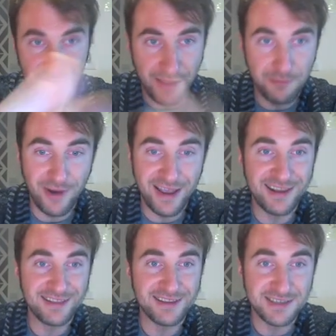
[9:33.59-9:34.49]
I'm
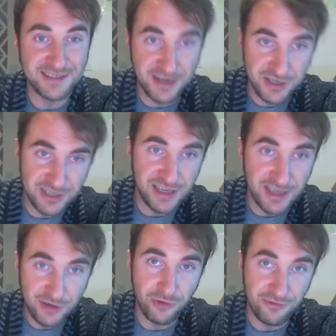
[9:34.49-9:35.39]
writing this essentially
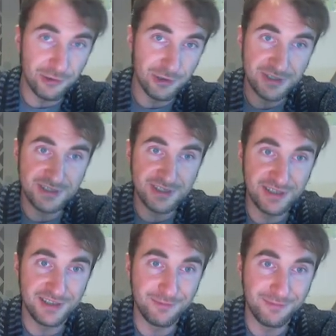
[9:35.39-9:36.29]
in her voice,
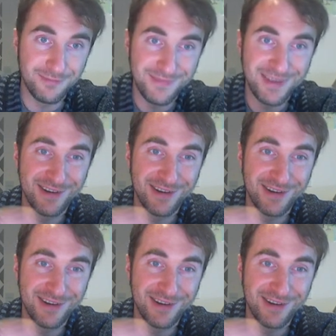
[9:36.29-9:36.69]
in